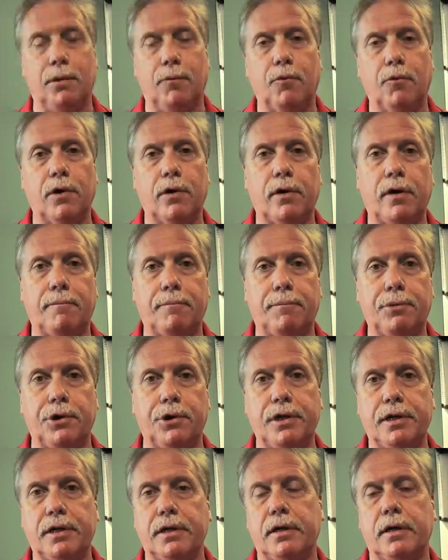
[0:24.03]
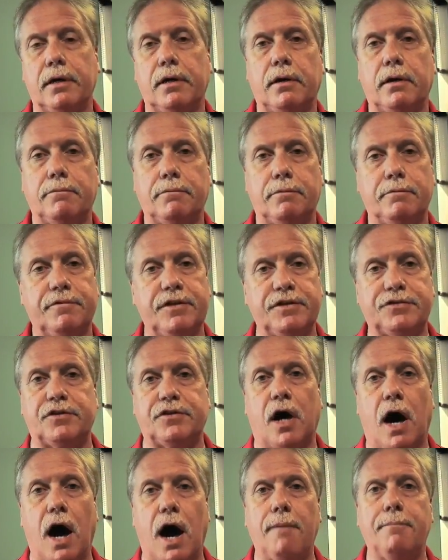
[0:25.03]
We're putting uh, Vista
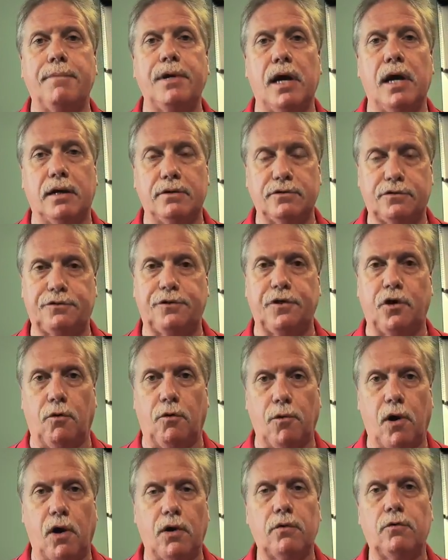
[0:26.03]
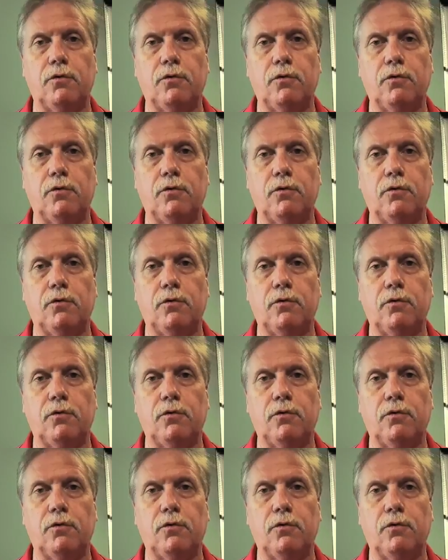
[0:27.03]
Ambiance film on